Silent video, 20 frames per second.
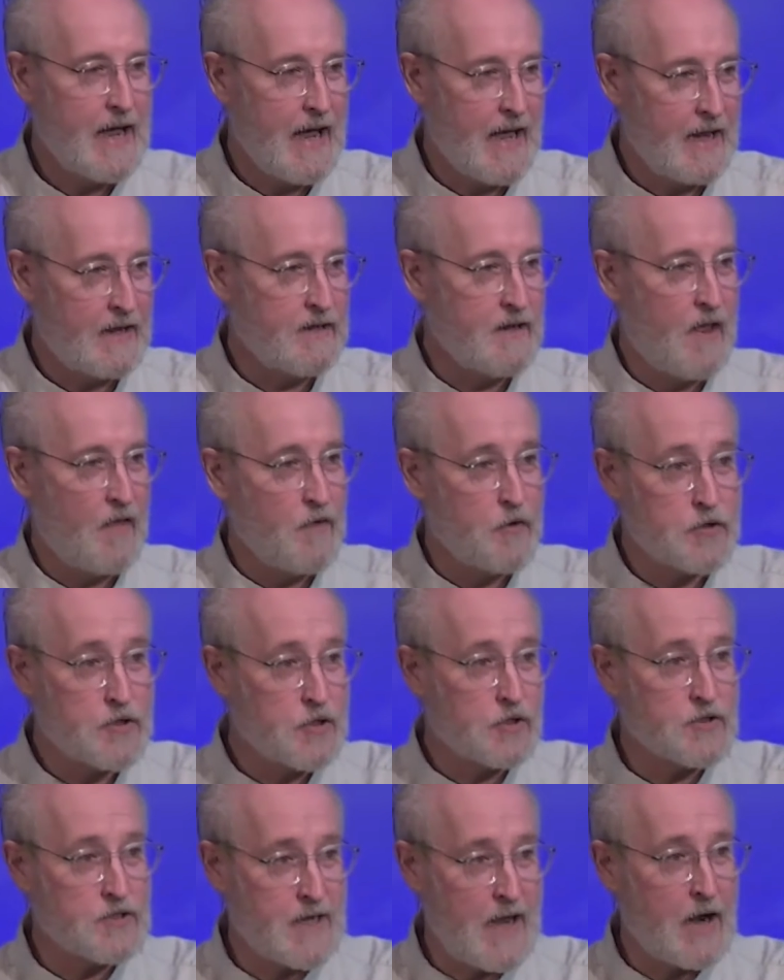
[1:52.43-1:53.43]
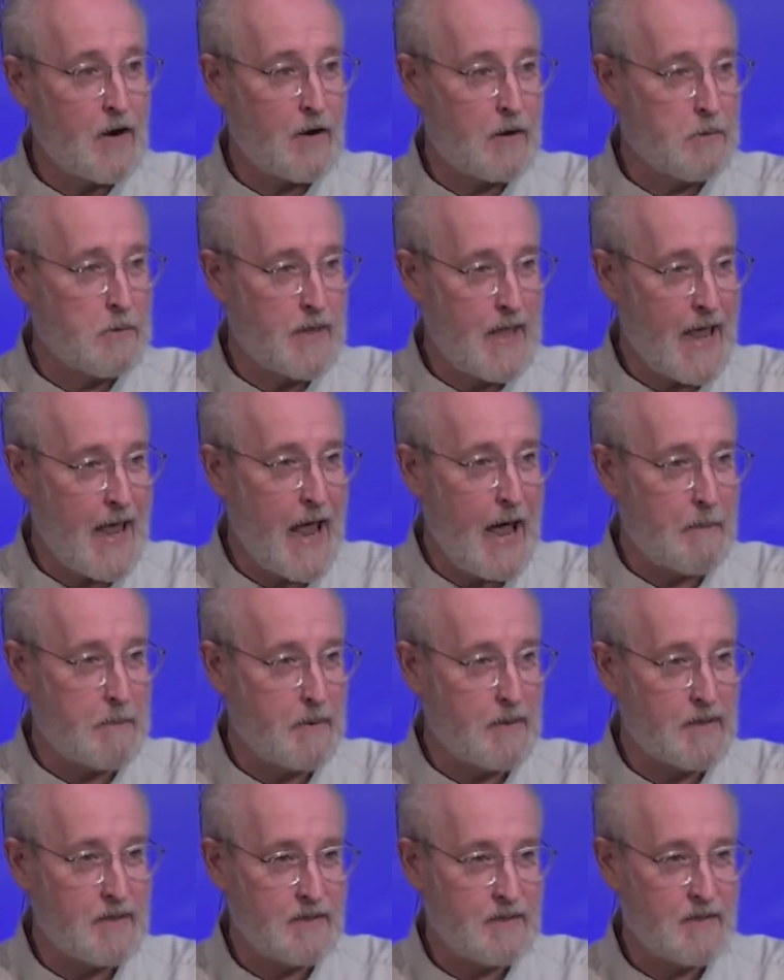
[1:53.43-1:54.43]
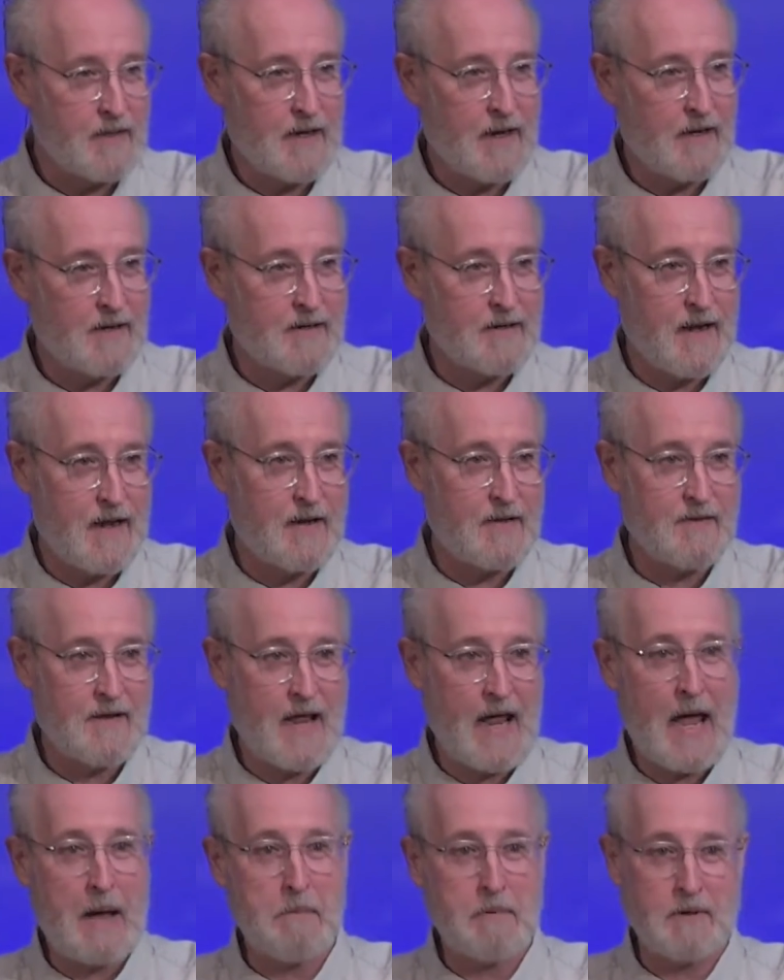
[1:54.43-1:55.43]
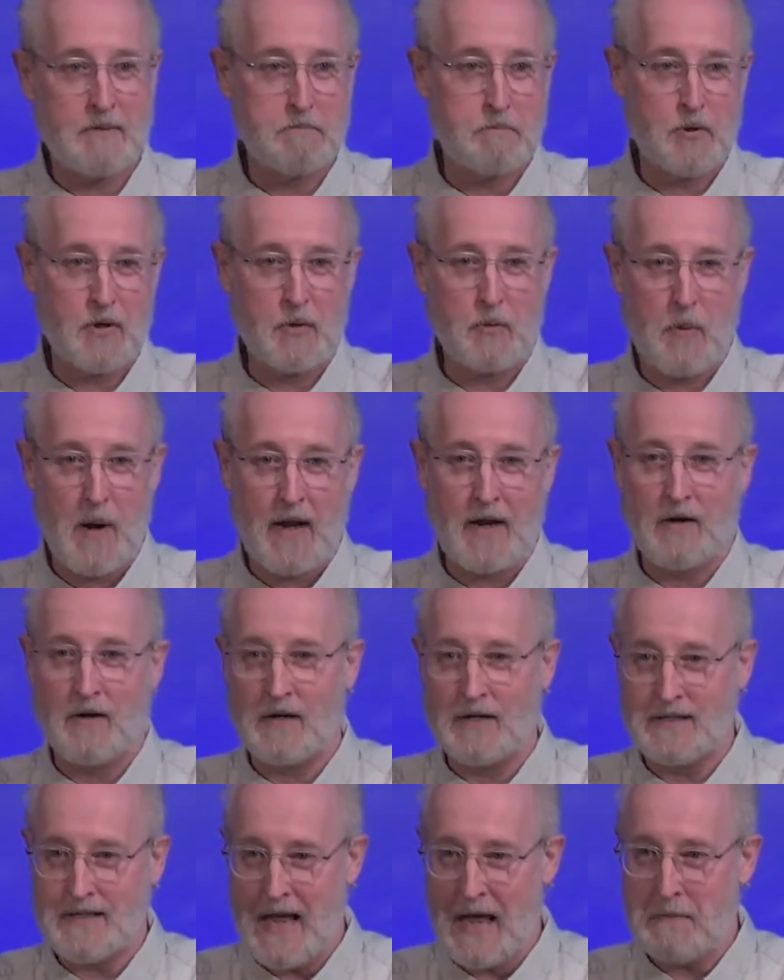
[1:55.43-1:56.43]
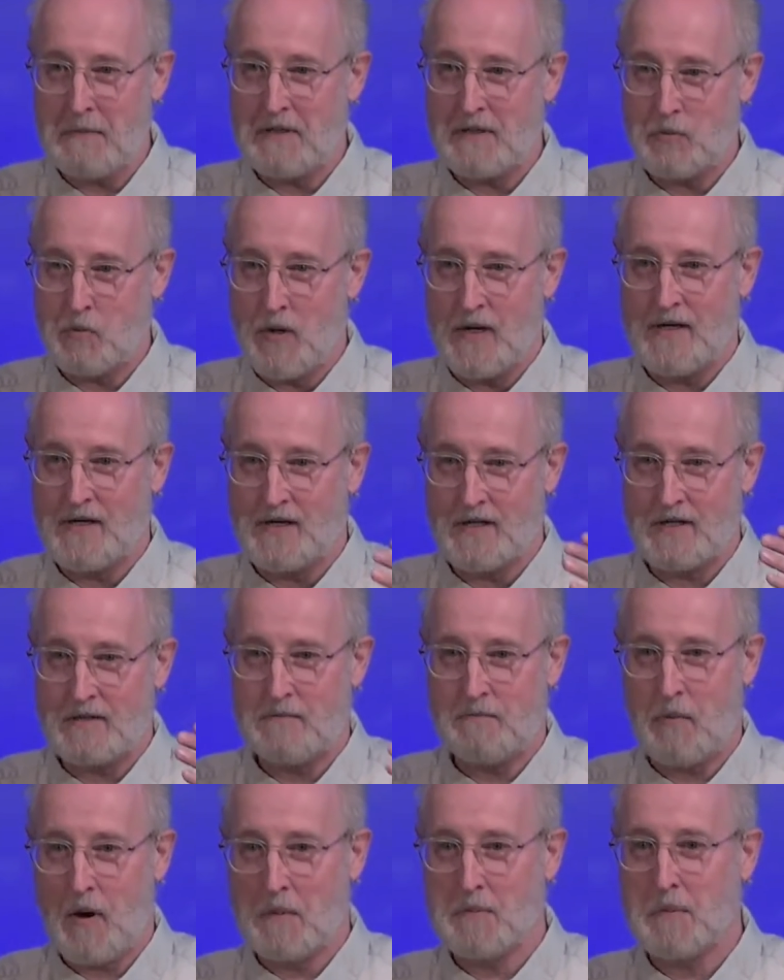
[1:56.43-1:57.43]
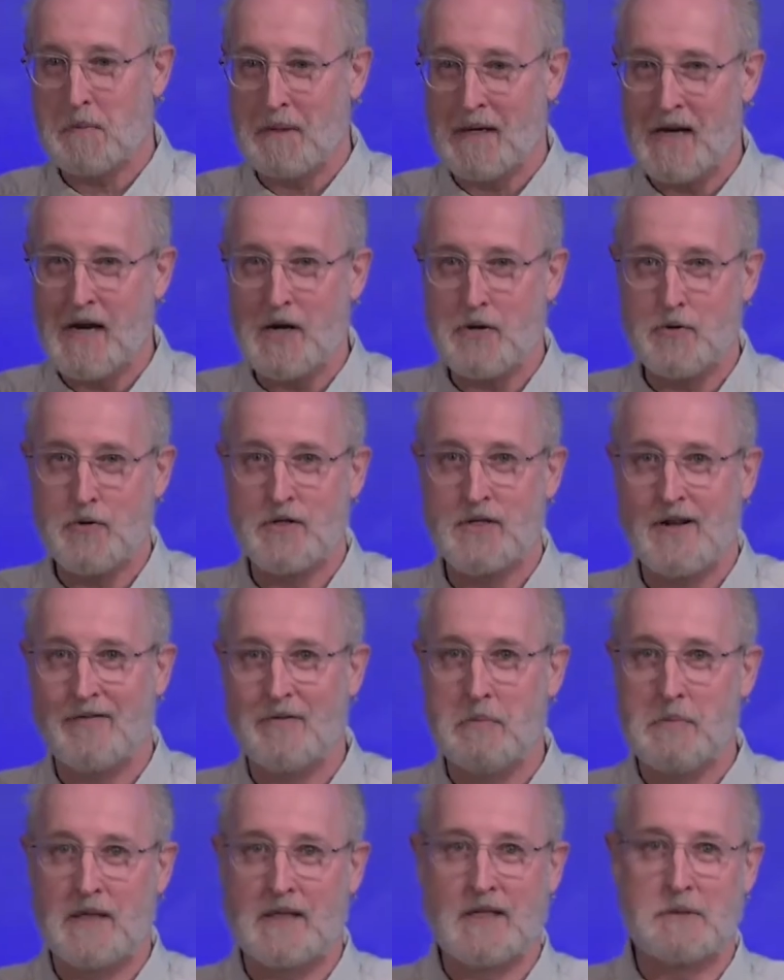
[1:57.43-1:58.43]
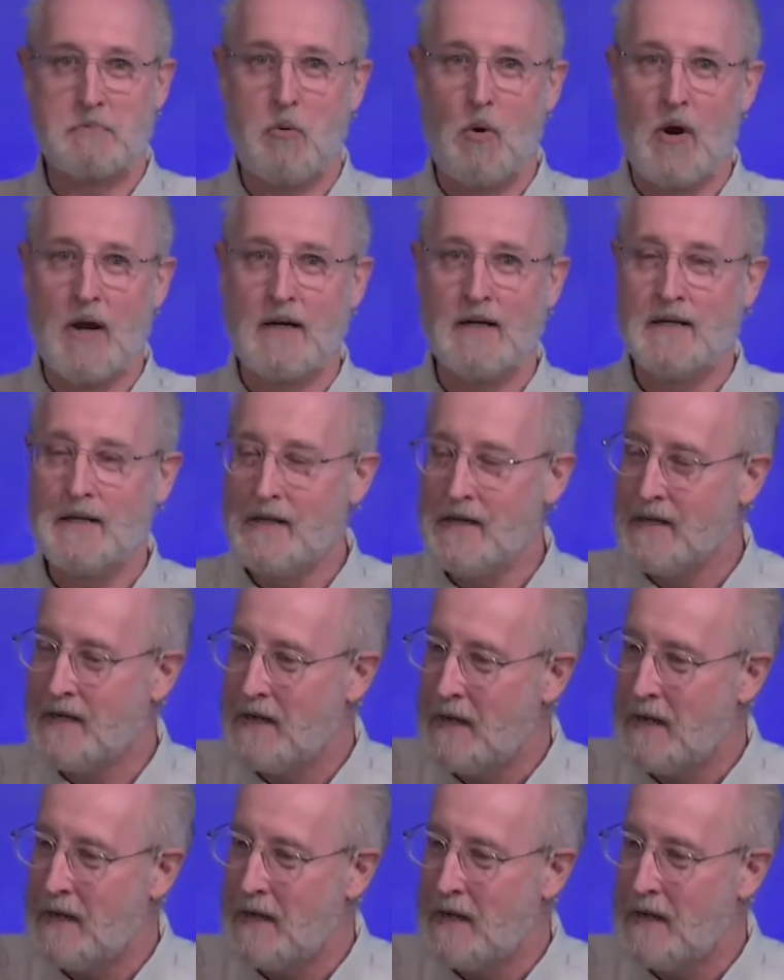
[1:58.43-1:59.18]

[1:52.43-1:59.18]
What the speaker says: And they're still scary when they happen, and they happen pretty regularly. Tammy's witnessed probably hundreds of them at this point.